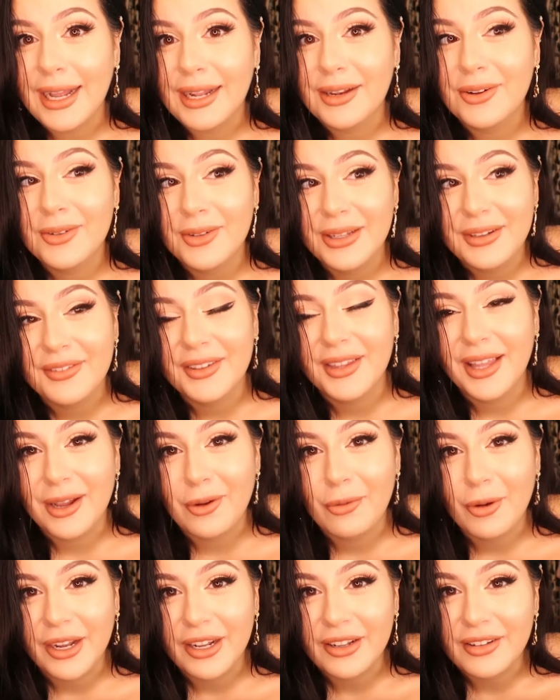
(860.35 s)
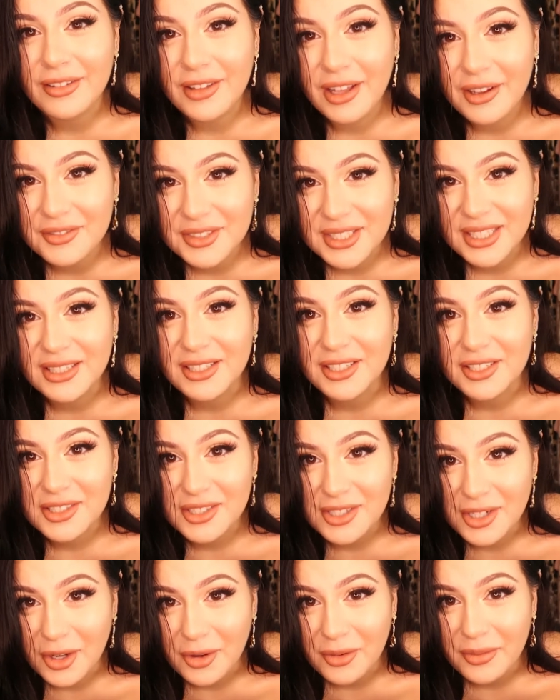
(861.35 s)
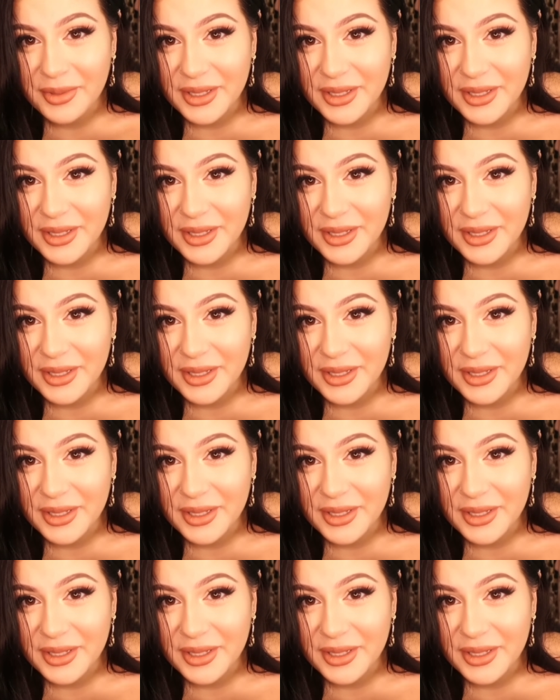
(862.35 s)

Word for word: I don't even like wearing gloves in the snow